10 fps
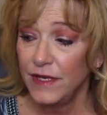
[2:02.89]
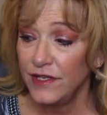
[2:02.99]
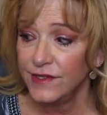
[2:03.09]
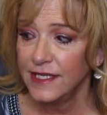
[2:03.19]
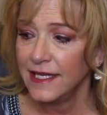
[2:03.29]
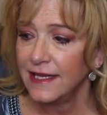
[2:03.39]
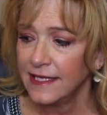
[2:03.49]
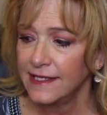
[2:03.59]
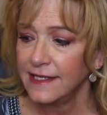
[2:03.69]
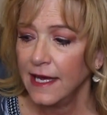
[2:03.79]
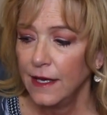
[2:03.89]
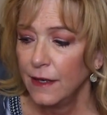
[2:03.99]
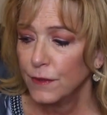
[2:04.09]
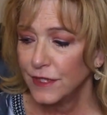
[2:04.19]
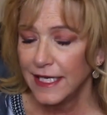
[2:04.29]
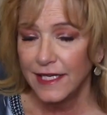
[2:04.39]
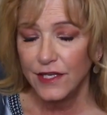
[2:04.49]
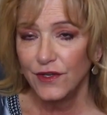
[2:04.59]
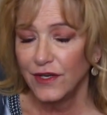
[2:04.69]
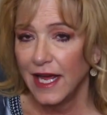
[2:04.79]
been using this
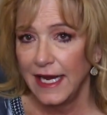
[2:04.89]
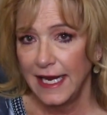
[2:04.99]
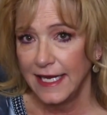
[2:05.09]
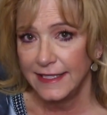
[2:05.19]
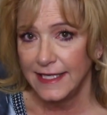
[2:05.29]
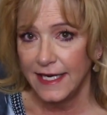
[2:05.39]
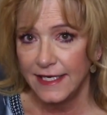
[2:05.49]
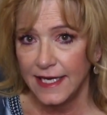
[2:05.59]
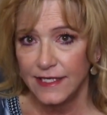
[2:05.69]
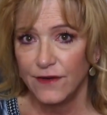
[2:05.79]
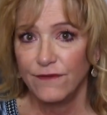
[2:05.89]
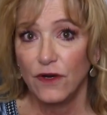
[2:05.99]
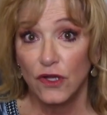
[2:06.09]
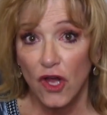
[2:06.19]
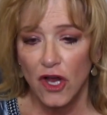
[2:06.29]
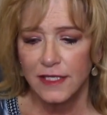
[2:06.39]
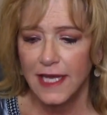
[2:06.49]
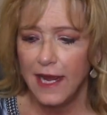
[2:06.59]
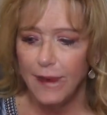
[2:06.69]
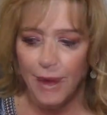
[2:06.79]
particular kind of hand sanitizer for a long
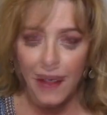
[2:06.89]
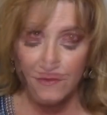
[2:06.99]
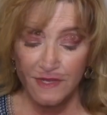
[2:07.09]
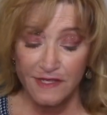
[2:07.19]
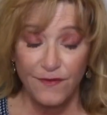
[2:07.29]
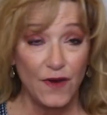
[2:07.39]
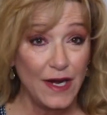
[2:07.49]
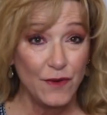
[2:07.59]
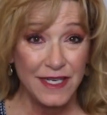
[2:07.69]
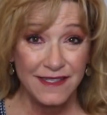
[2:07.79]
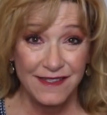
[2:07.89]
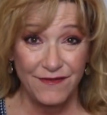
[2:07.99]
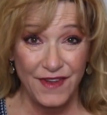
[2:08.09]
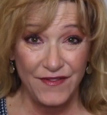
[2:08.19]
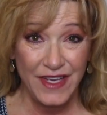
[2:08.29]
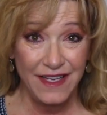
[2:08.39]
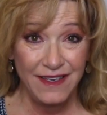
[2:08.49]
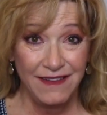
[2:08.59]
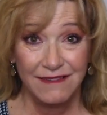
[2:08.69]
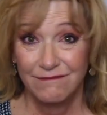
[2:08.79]
time, and this fragrance,
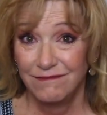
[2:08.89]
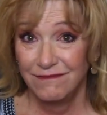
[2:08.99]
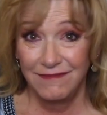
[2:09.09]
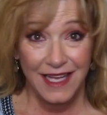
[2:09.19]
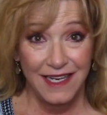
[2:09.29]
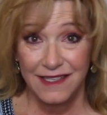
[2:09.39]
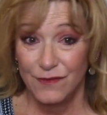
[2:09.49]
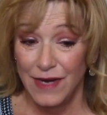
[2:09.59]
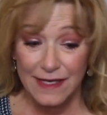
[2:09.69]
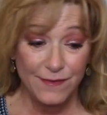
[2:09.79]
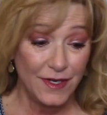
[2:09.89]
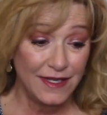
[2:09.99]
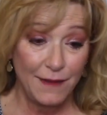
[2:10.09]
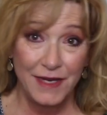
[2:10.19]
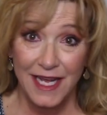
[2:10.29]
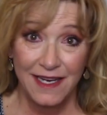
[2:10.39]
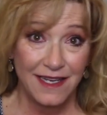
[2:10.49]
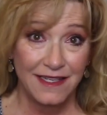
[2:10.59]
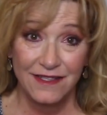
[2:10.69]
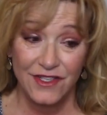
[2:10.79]
Vivid, that is raspberry lemonade,
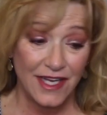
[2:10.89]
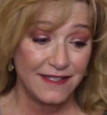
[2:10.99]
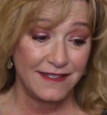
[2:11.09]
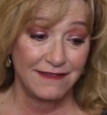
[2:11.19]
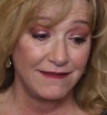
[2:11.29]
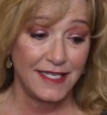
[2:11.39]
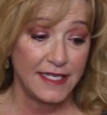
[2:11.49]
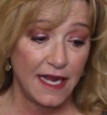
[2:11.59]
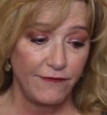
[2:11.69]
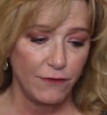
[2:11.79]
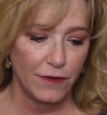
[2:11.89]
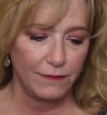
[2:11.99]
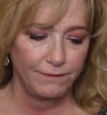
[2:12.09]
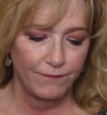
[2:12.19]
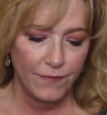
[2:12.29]
is just to die for.